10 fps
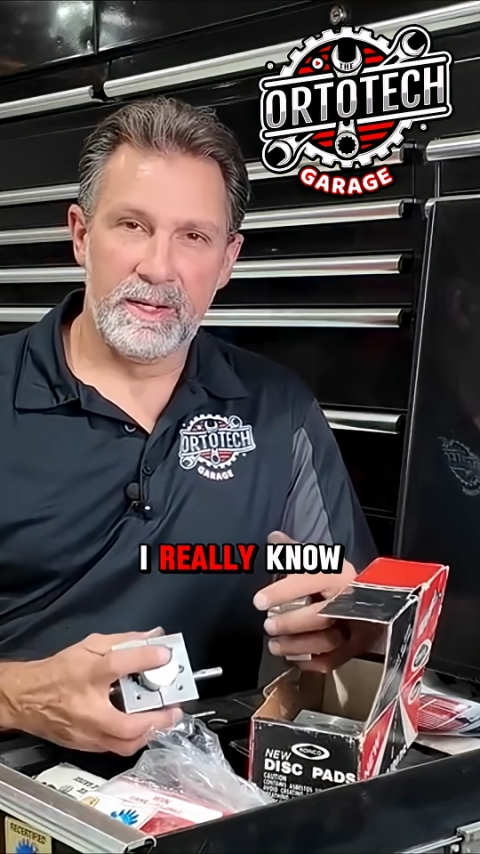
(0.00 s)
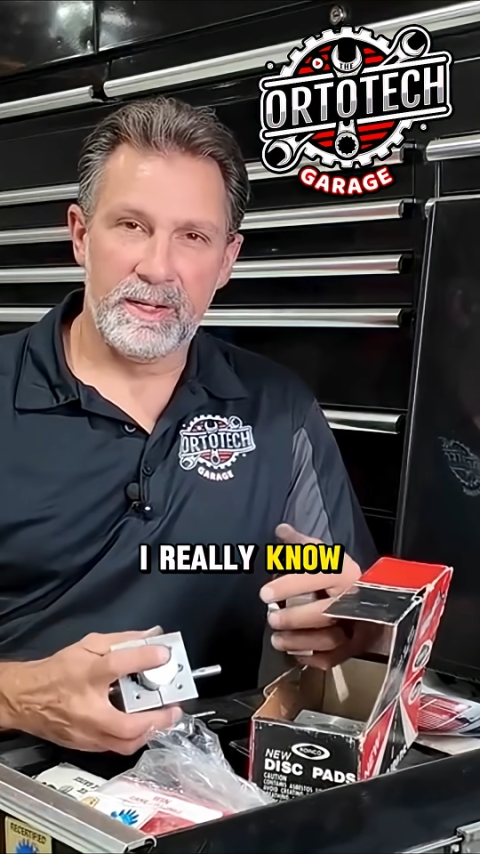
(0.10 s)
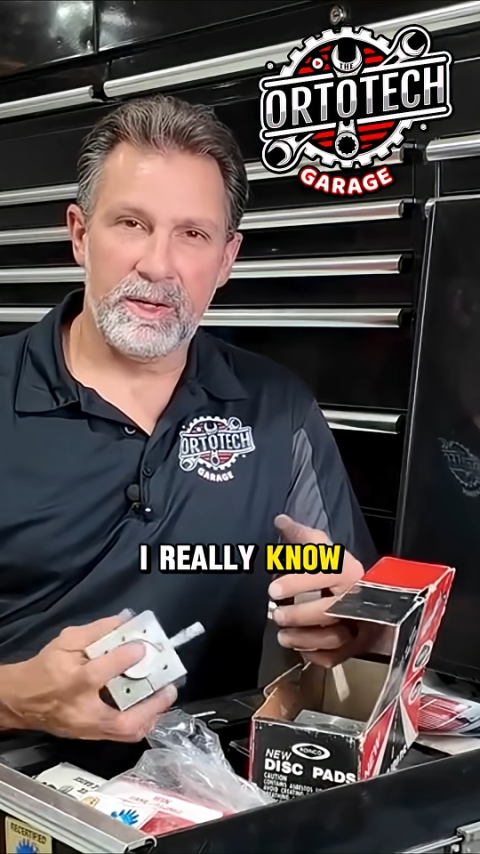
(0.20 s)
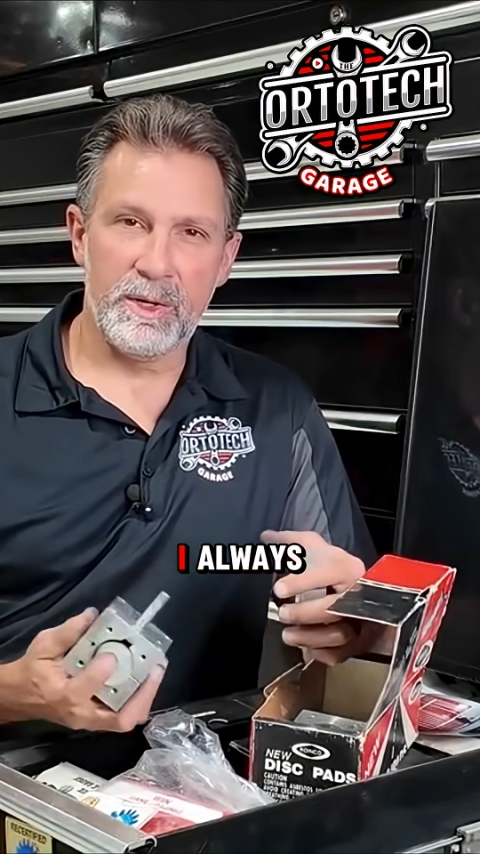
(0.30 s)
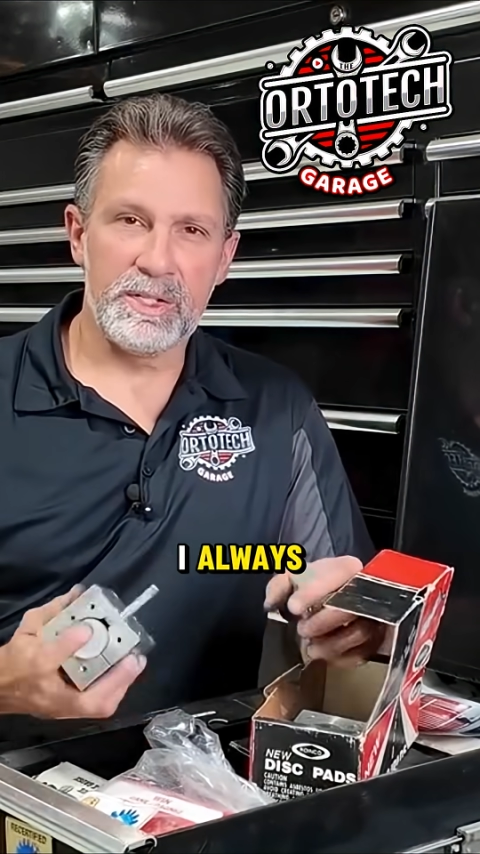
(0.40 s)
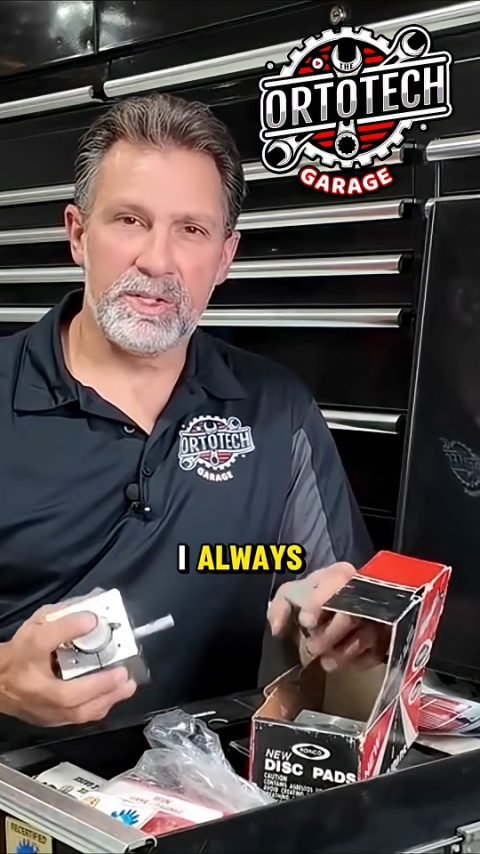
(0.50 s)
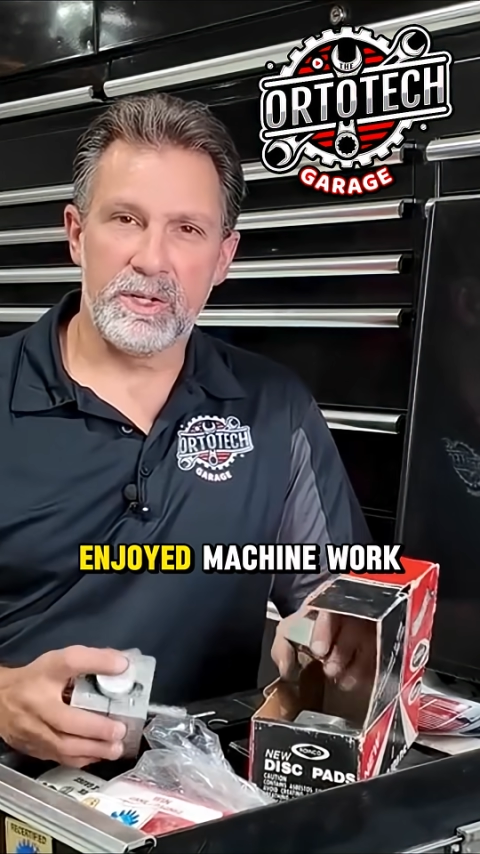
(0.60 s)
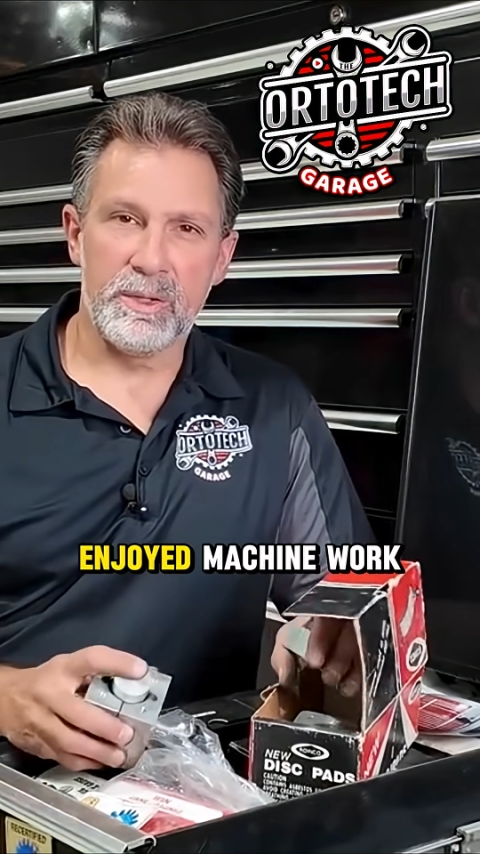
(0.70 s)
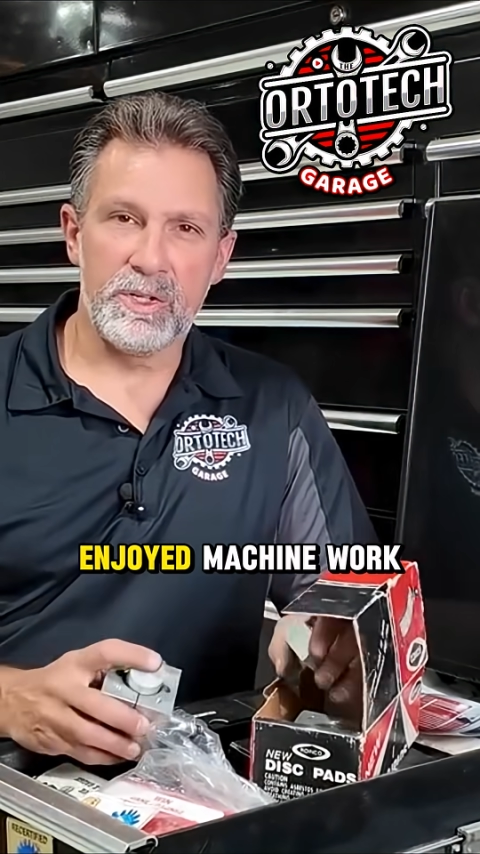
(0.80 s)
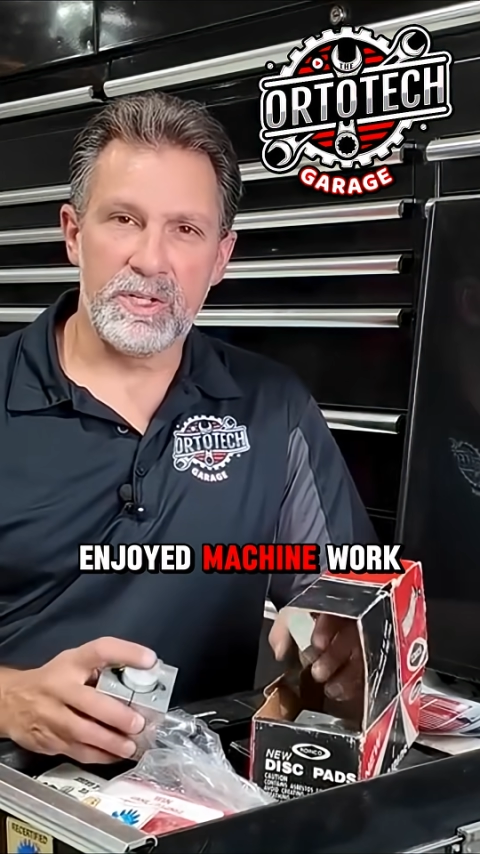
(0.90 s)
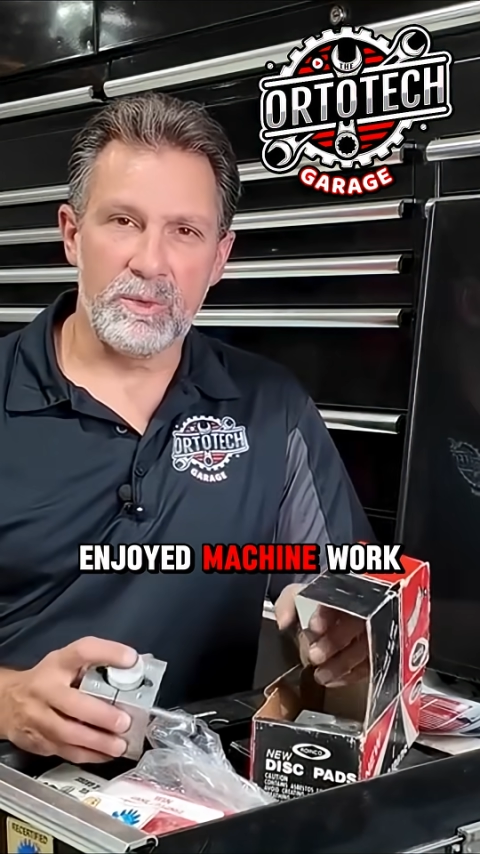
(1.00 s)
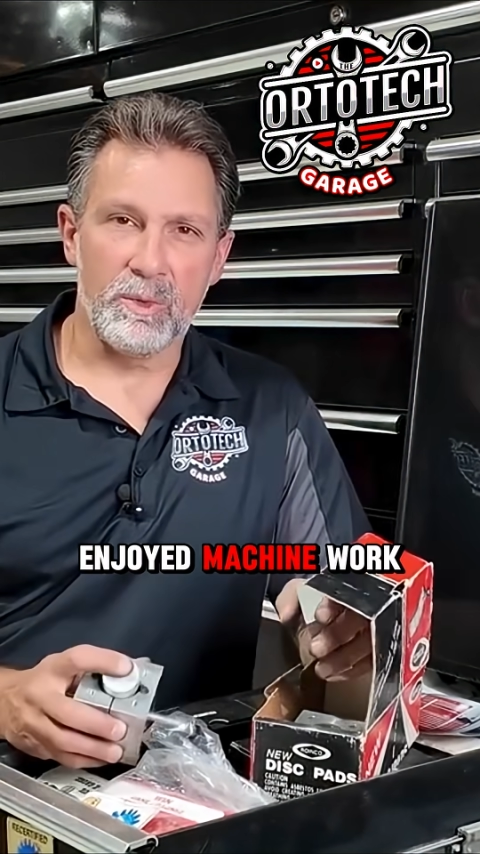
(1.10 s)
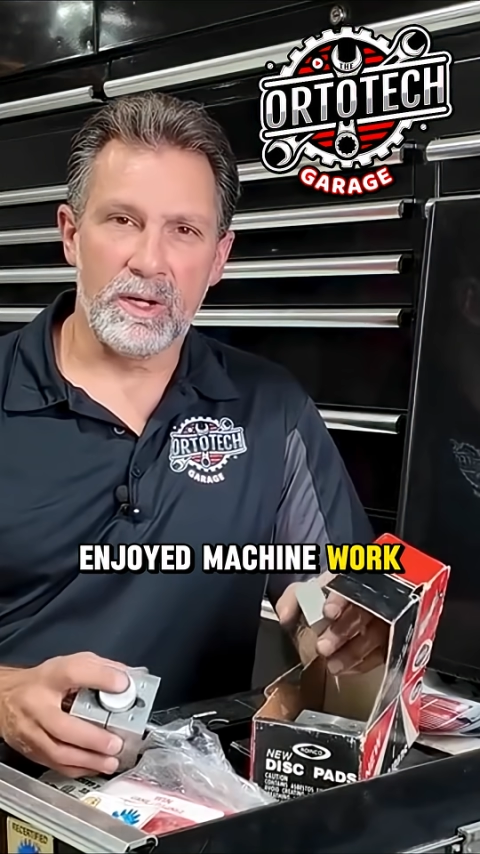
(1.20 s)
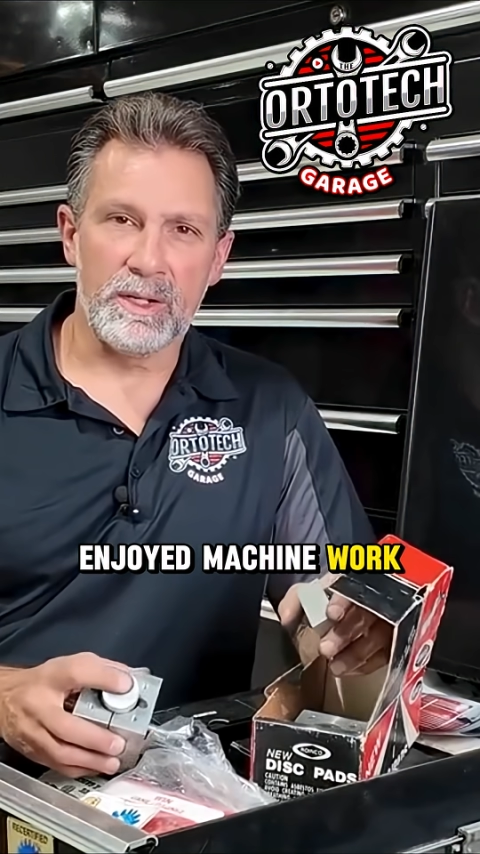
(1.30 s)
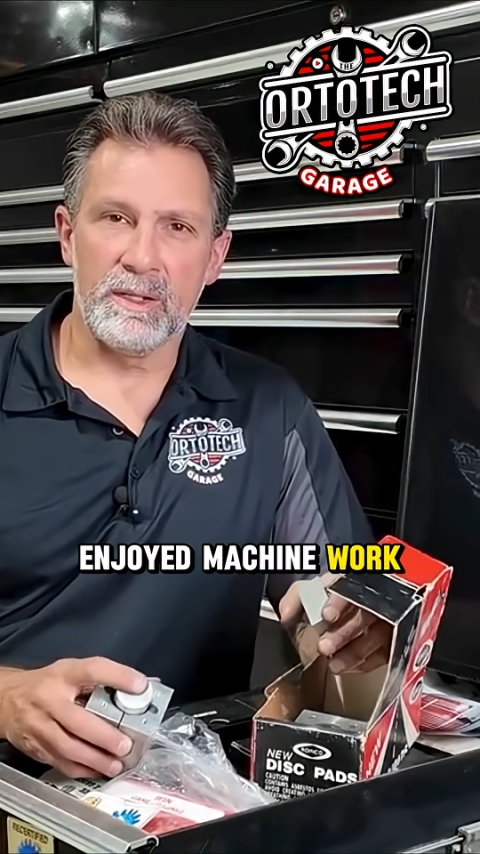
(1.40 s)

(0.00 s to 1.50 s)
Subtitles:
know, I always enjoyed machine work.